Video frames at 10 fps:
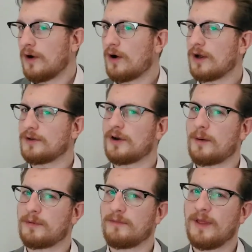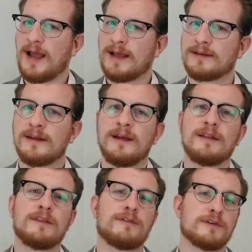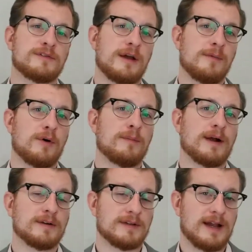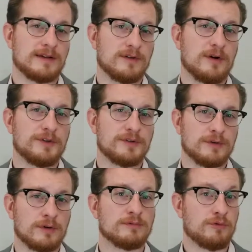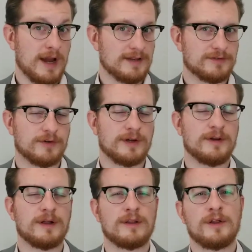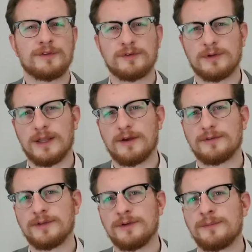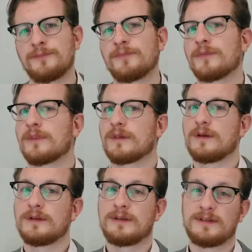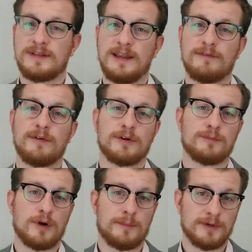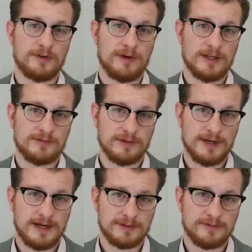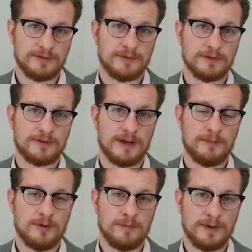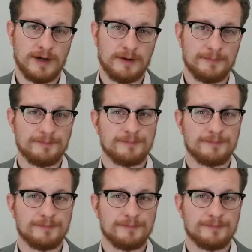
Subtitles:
On top of that, the First Time Homebuyers Act also allows you to save on your property transfer tax for a first-time home buyer.